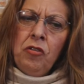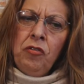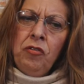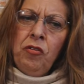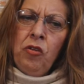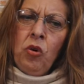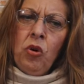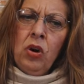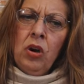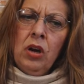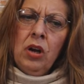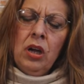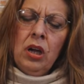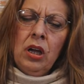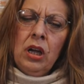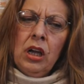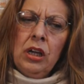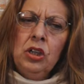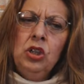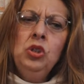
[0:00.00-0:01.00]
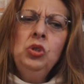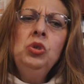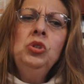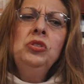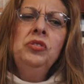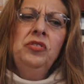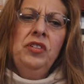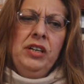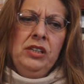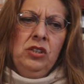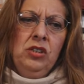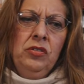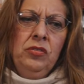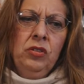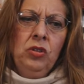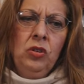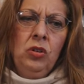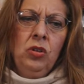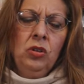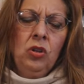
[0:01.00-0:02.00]
for a huge
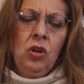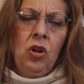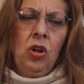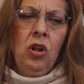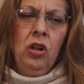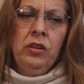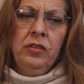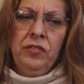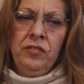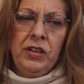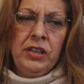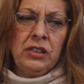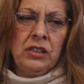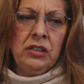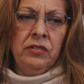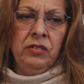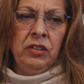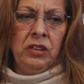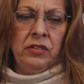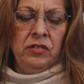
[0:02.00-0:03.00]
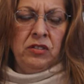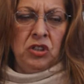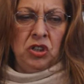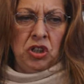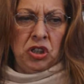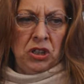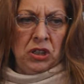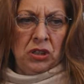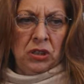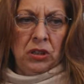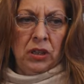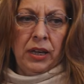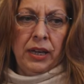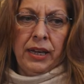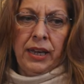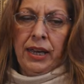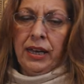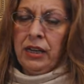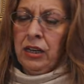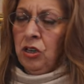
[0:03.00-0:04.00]
festival called the Festival of the Gilles,
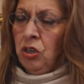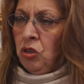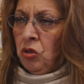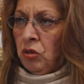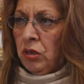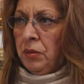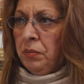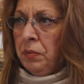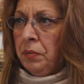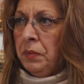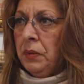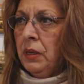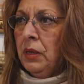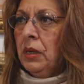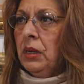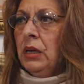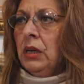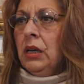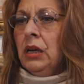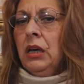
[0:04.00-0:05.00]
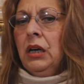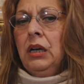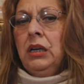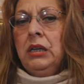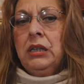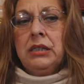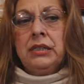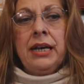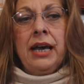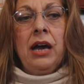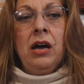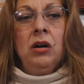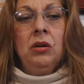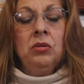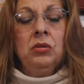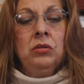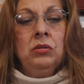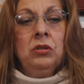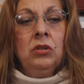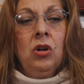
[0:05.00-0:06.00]
again in Europe, in a
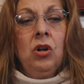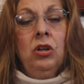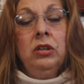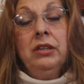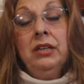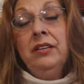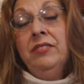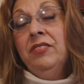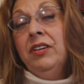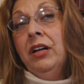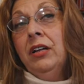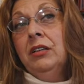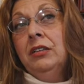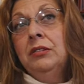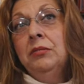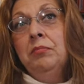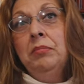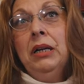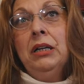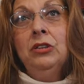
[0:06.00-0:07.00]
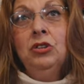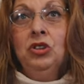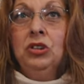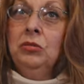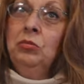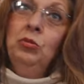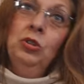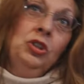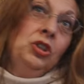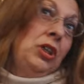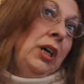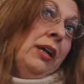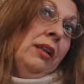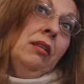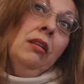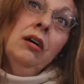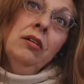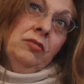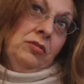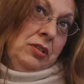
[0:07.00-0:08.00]
town called Nivelles in Belgium, which I
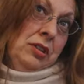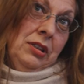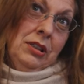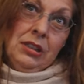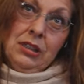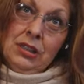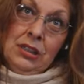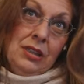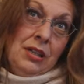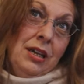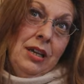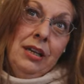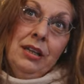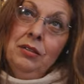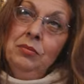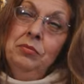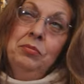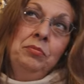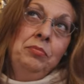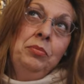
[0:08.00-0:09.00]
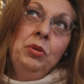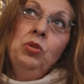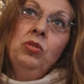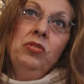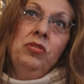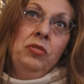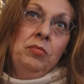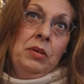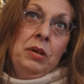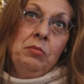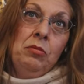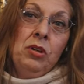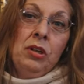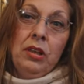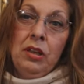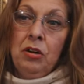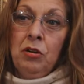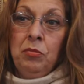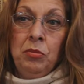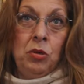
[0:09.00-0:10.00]
love to this day. Beautiful memory
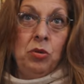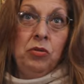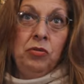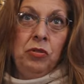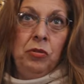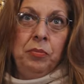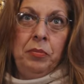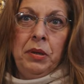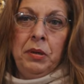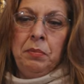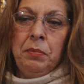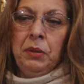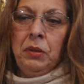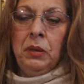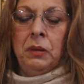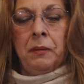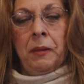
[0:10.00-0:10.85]
there, beautiful people.